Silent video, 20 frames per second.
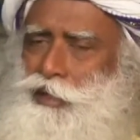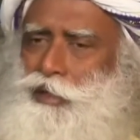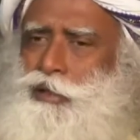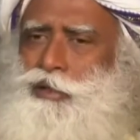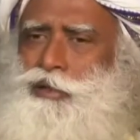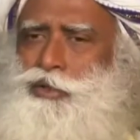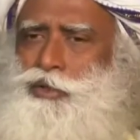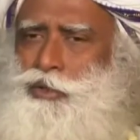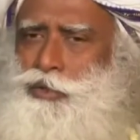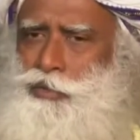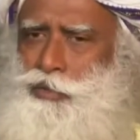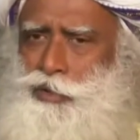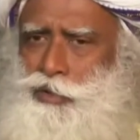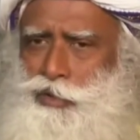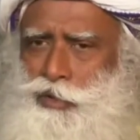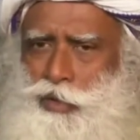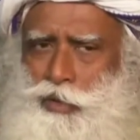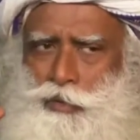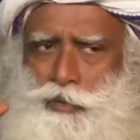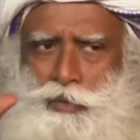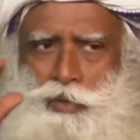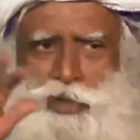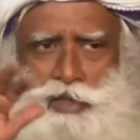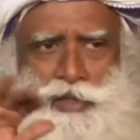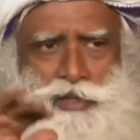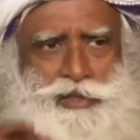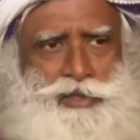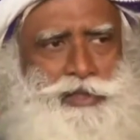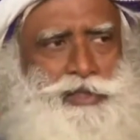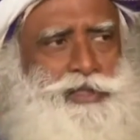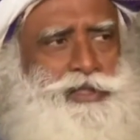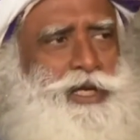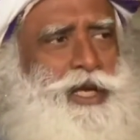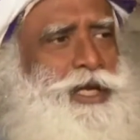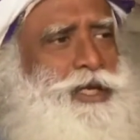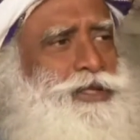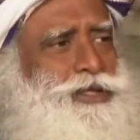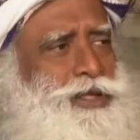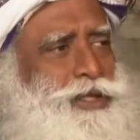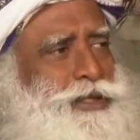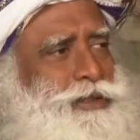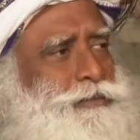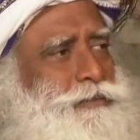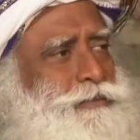you would know what is its nature.